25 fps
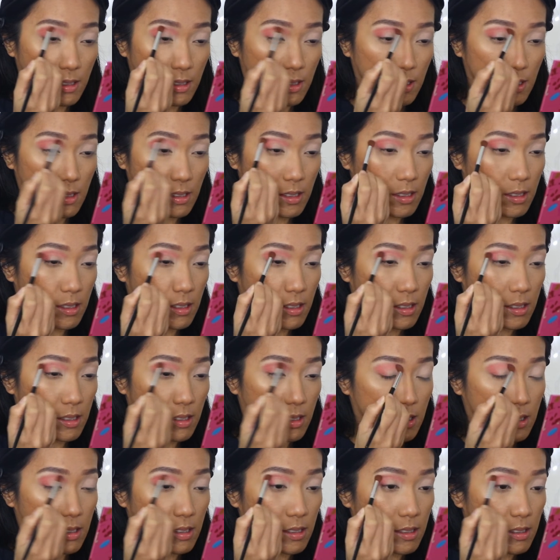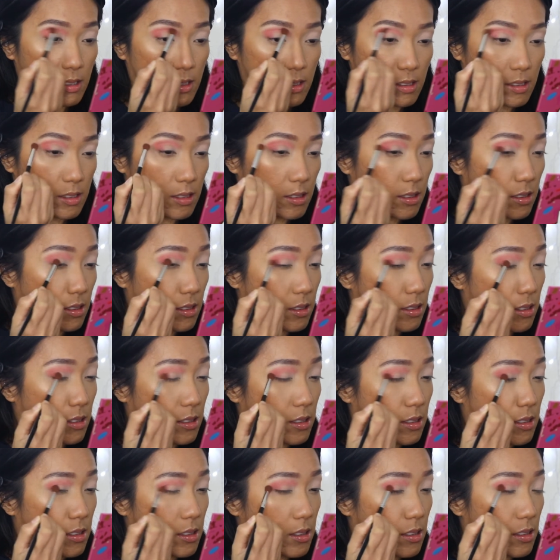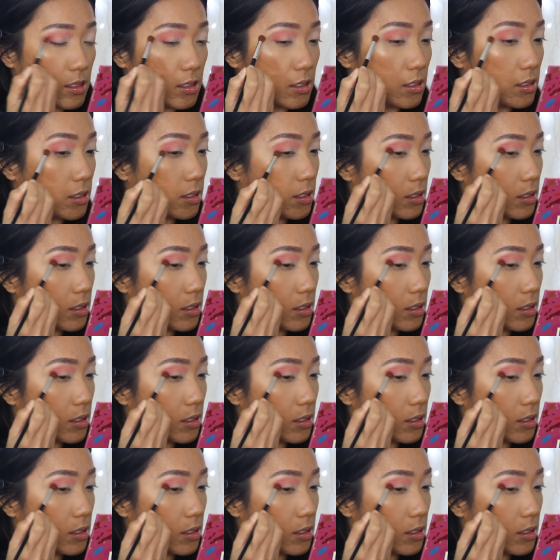Nobody speaks.